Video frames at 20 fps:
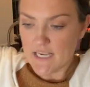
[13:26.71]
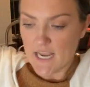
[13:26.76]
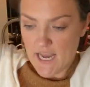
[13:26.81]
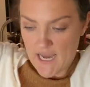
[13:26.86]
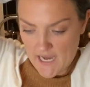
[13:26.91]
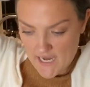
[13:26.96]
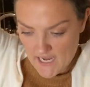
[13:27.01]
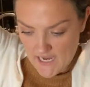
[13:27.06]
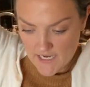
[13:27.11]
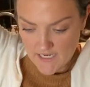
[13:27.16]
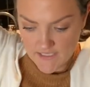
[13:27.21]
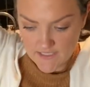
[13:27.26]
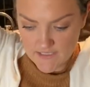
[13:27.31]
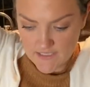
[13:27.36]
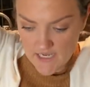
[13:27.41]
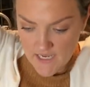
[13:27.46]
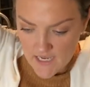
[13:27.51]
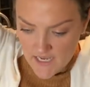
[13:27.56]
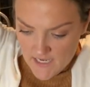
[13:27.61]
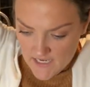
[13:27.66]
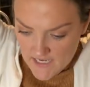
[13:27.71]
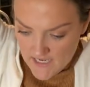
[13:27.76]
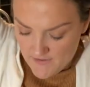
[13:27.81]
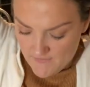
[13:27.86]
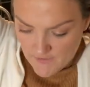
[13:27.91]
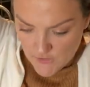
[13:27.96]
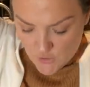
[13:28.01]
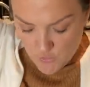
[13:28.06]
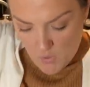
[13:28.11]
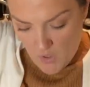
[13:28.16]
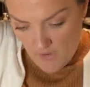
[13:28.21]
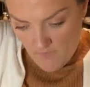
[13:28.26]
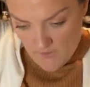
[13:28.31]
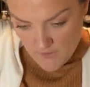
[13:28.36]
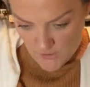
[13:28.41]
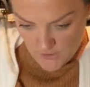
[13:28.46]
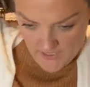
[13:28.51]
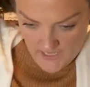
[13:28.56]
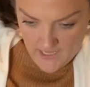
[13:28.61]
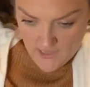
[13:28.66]
and even
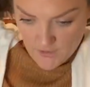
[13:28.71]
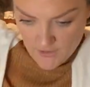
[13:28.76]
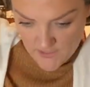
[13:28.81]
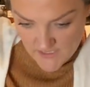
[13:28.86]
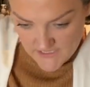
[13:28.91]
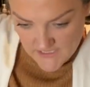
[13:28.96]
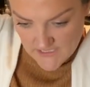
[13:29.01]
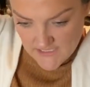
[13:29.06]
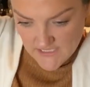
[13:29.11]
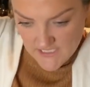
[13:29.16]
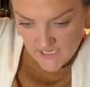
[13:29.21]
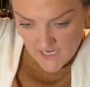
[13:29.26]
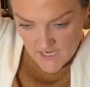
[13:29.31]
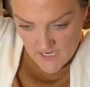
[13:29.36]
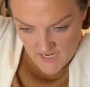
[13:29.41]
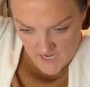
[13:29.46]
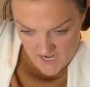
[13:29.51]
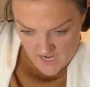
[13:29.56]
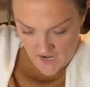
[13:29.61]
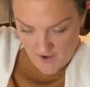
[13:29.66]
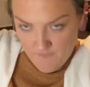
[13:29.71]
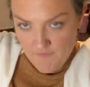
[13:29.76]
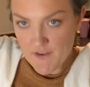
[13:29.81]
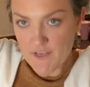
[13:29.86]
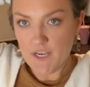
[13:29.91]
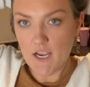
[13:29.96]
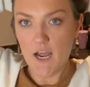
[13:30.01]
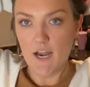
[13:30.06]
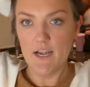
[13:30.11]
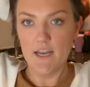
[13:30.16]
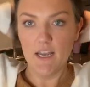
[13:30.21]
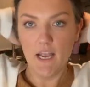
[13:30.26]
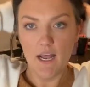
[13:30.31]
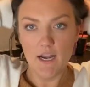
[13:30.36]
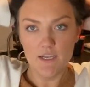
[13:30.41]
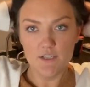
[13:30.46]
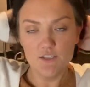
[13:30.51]
1200 calories isn't enough, and yada yada.